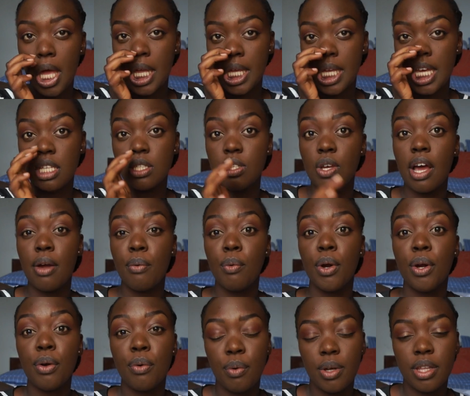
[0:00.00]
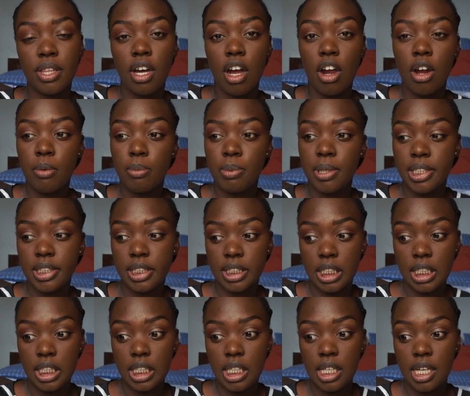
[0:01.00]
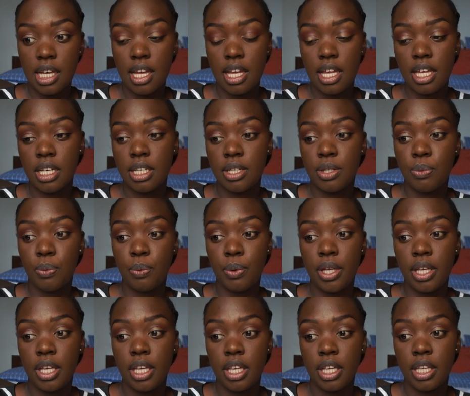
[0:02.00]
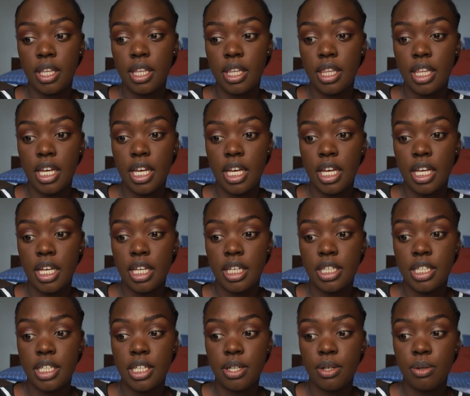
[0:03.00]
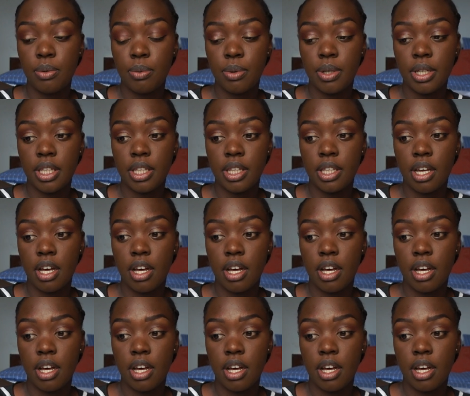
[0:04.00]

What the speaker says: Yeah, so I work with RBC, and they deal with